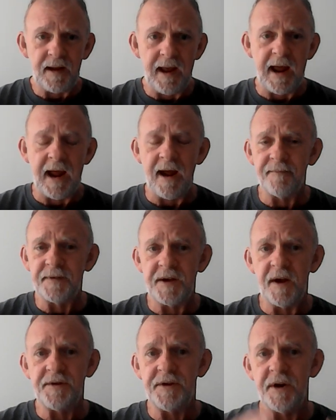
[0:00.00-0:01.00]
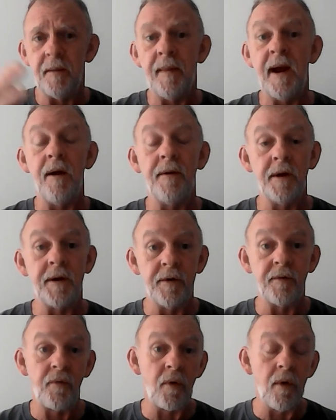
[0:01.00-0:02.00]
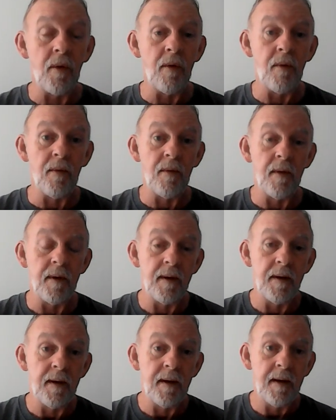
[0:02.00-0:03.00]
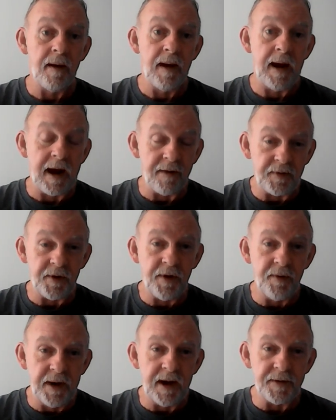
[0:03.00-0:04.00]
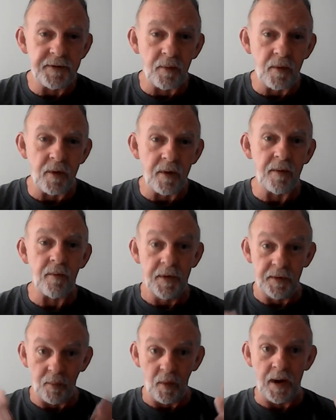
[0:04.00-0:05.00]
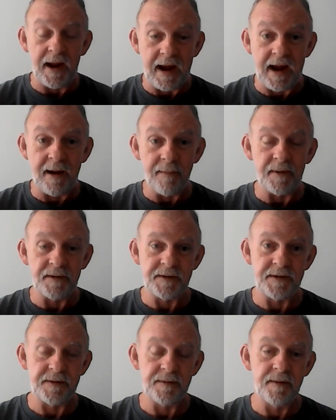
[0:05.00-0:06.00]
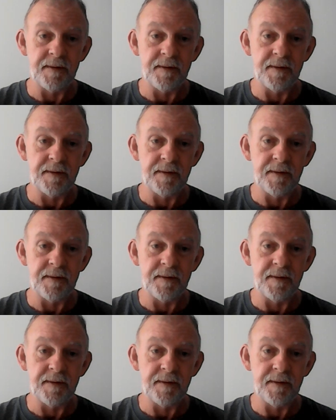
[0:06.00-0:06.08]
have such an amount of control after you get to work with what happens.